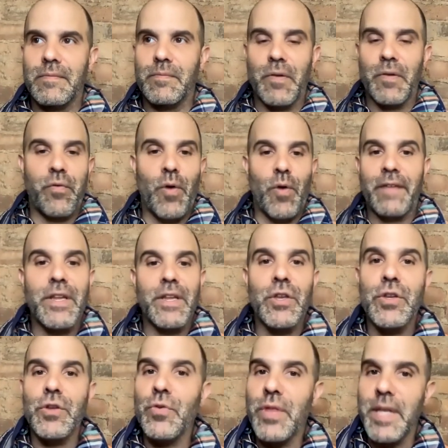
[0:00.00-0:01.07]
before I even
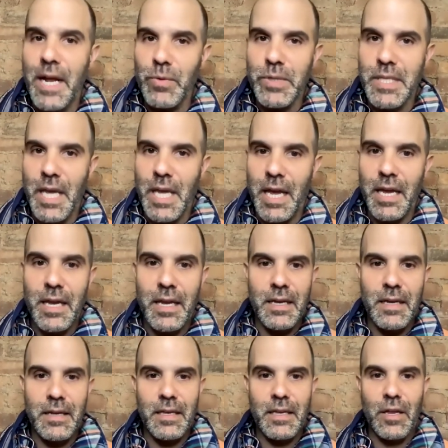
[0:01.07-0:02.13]
knew that I was gay,
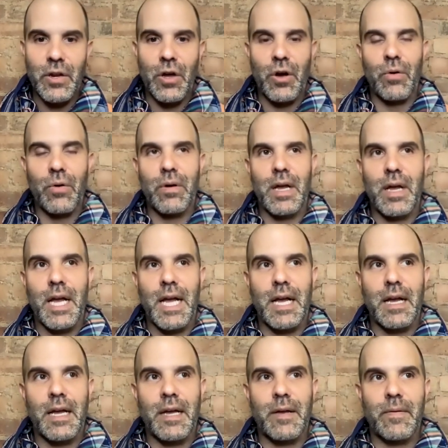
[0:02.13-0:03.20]
you know,
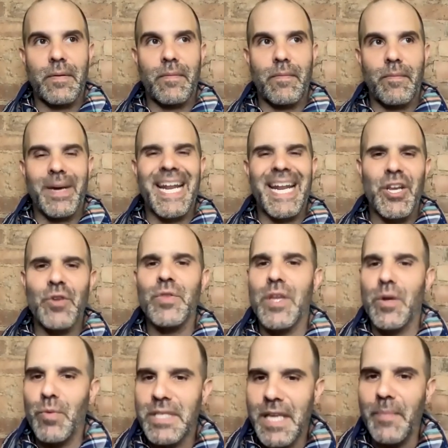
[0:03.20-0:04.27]
uh, but I knew
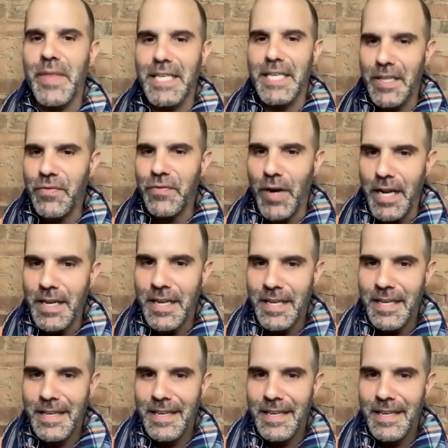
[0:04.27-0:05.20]
there was something different,